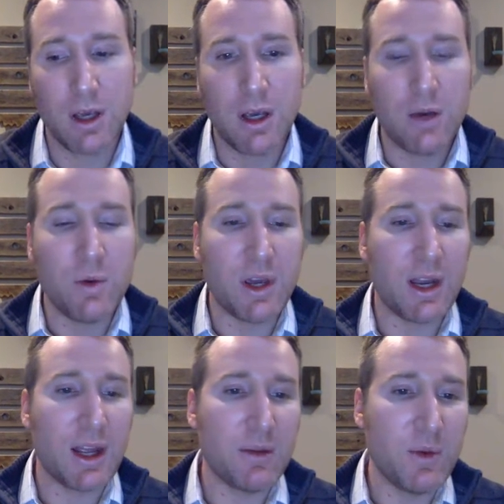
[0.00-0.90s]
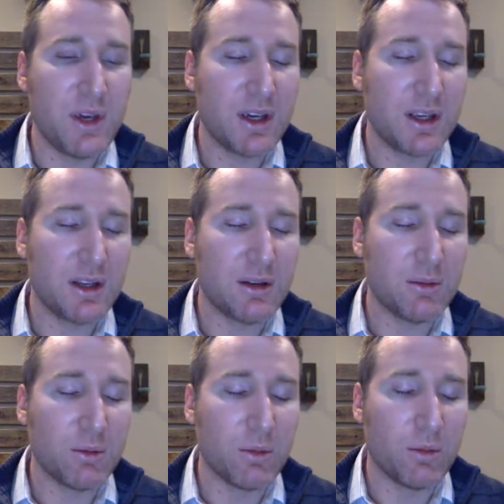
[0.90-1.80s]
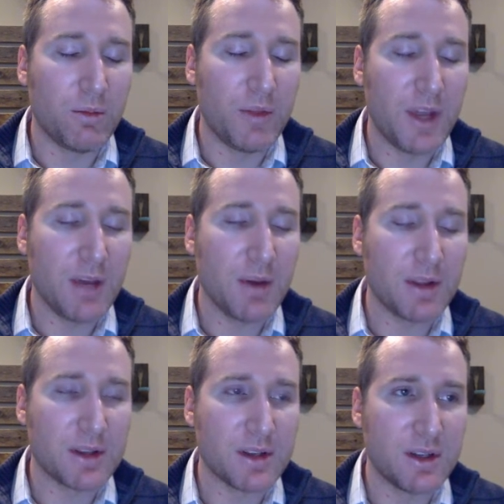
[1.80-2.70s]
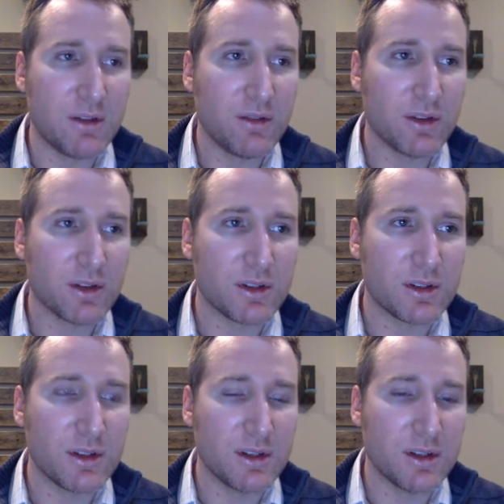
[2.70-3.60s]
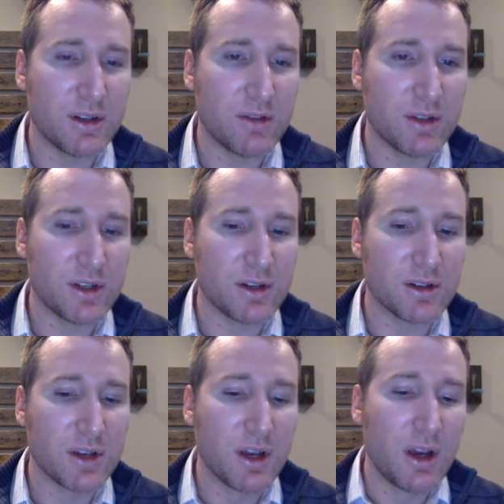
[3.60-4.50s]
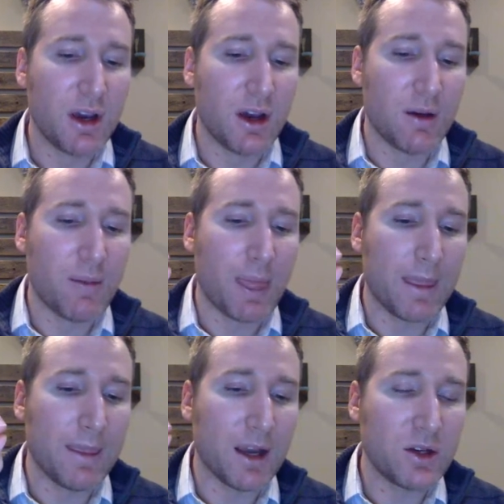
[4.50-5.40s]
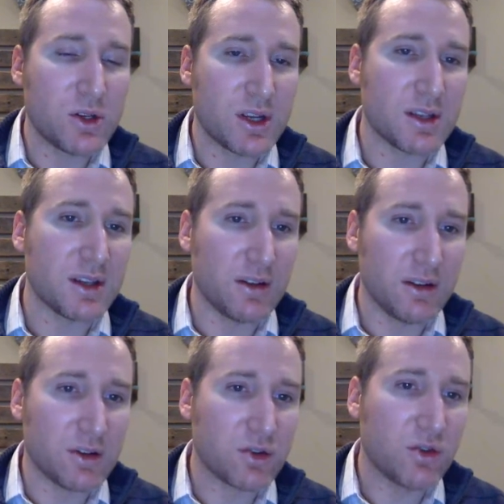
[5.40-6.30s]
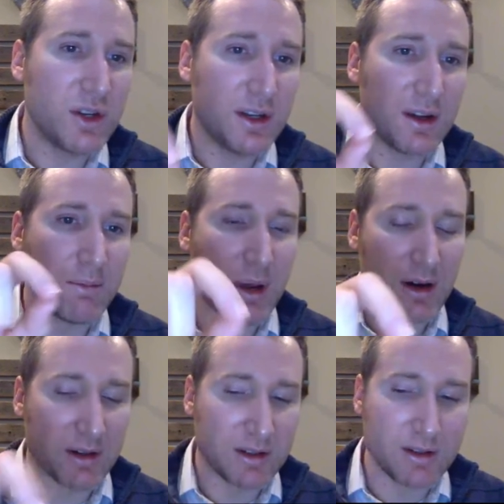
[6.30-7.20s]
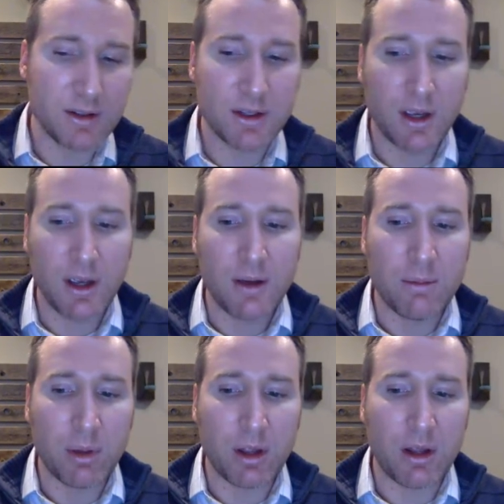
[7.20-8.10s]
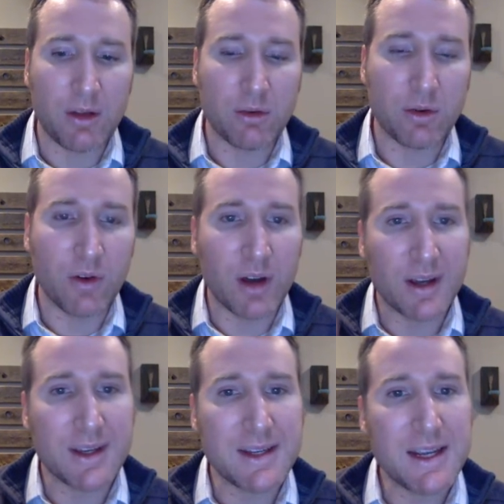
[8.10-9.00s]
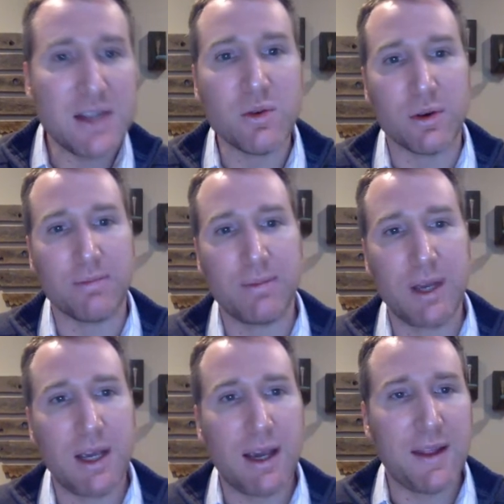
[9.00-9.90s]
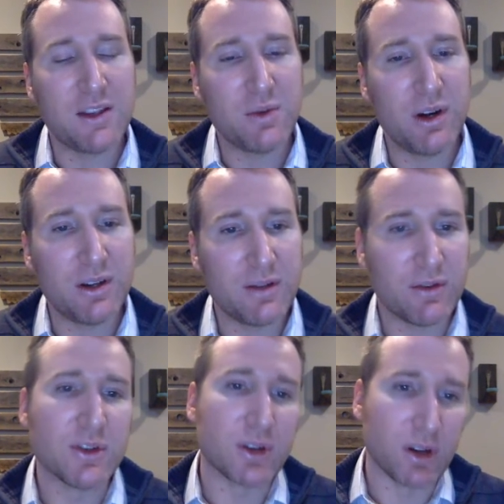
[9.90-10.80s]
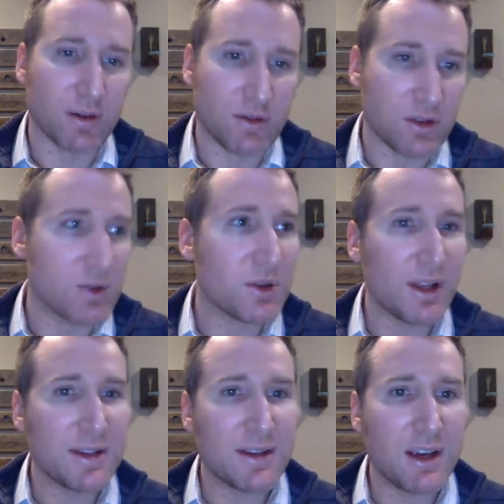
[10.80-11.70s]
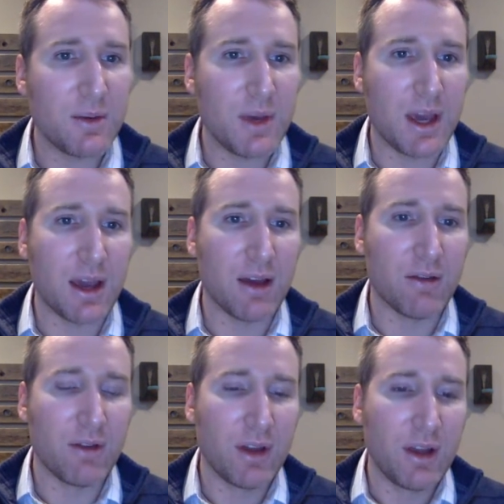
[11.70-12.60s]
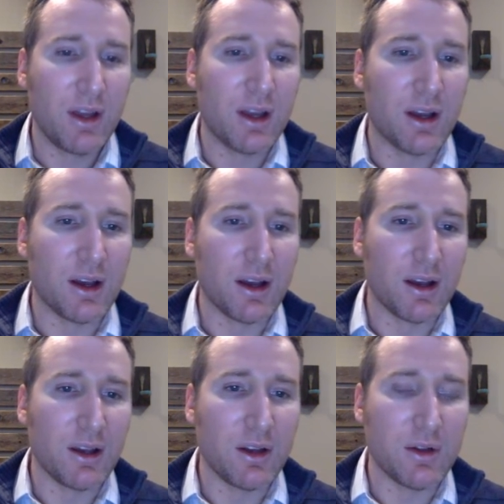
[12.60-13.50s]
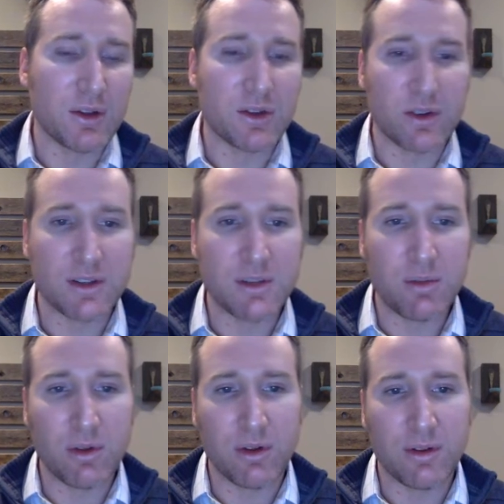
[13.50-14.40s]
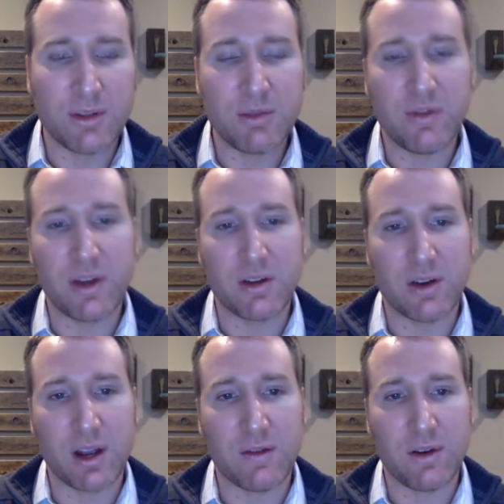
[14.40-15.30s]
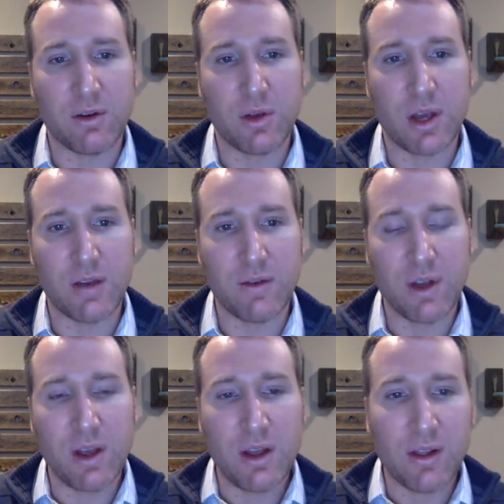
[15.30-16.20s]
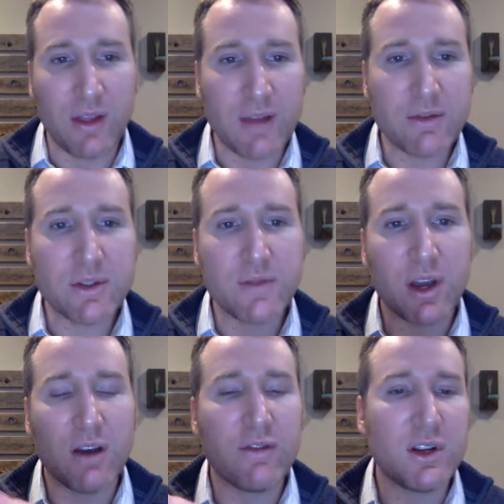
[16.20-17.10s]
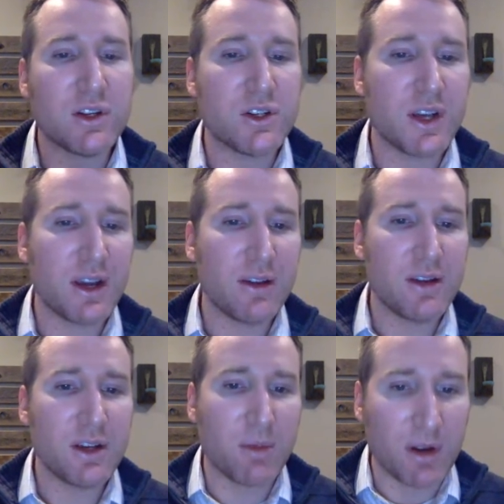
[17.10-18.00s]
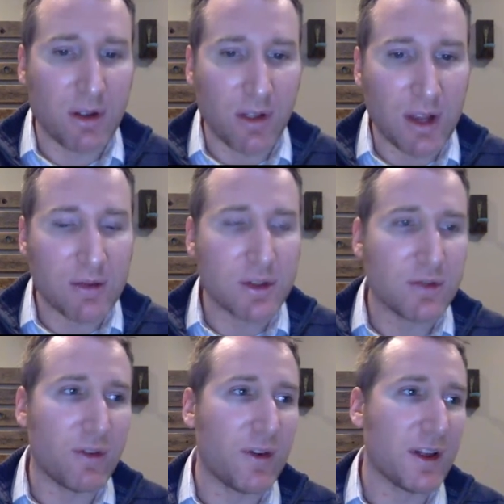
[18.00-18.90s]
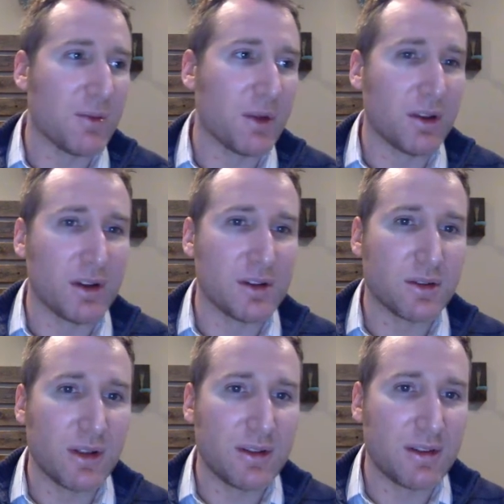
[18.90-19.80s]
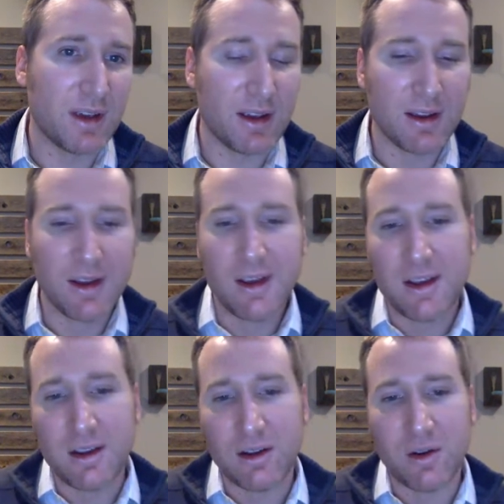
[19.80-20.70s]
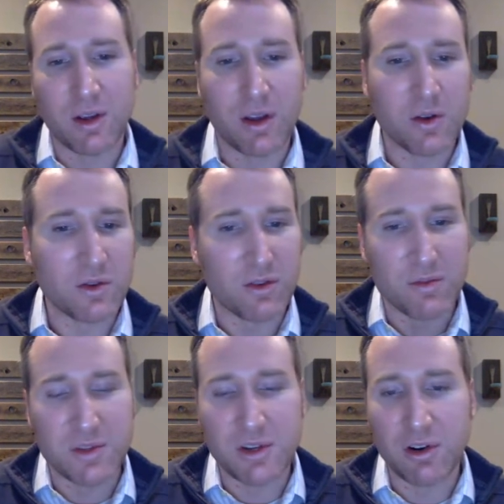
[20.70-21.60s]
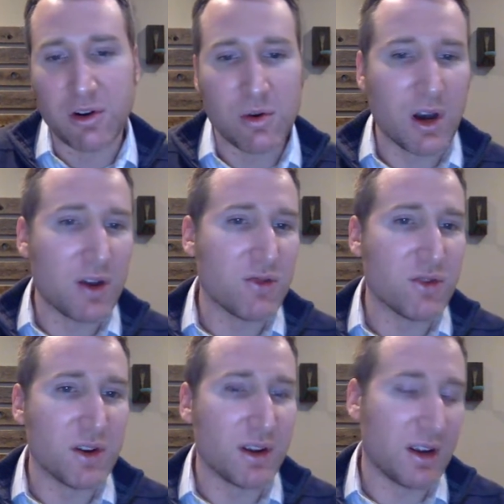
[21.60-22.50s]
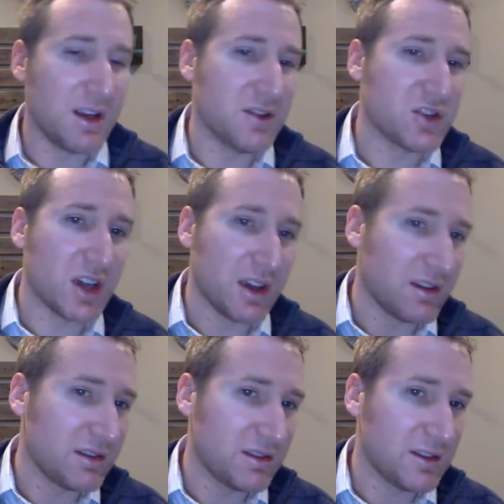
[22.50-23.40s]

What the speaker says: We can think about these indifference here, not just as discrete comparisons, but sort of on a continuum, and that's what indifference curves do. So let's say we have this simplified graph here, where you have levels of confidentiality compared to levels of availability. So let's say it goes from 0 to 100 in each case.